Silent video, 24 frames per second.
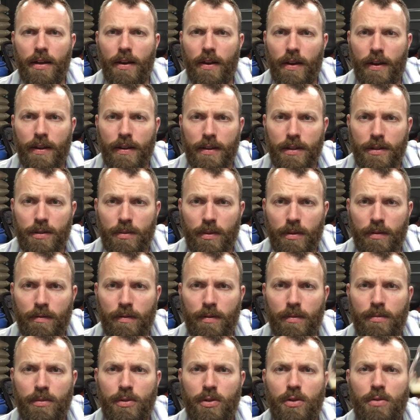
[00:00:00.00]
like this one
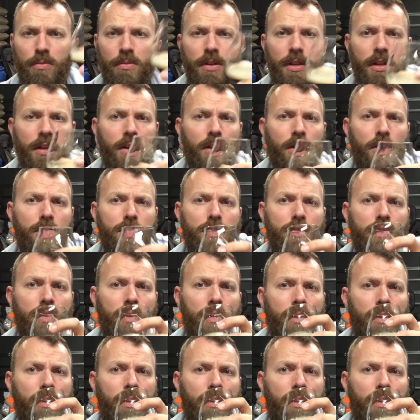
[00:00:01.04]
from TubeDinos.